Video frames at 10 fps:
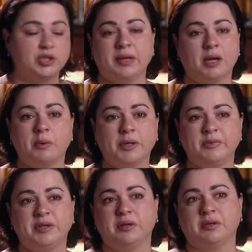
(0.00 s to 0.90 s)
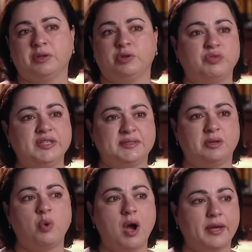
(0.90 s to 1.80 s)
and I don't want to be the
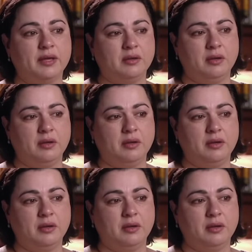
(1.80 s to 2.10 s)
reason why,